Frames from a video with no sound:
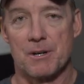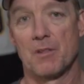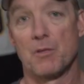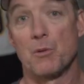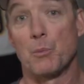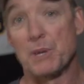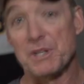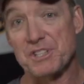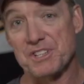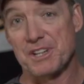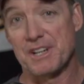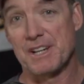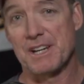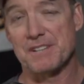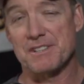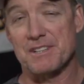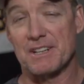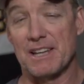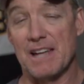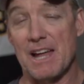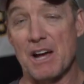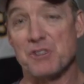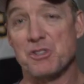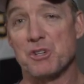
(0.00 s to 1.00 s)
The reason is
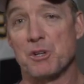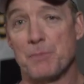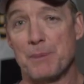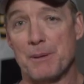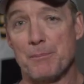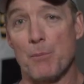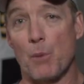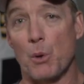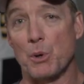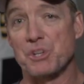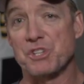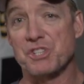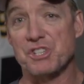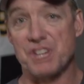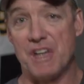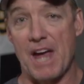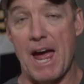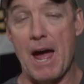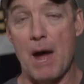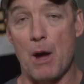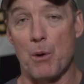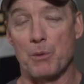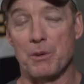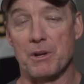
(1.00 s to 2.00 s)
it allows you to be more
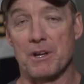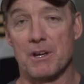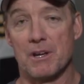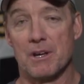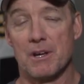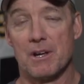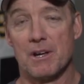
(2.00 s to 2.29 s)
sound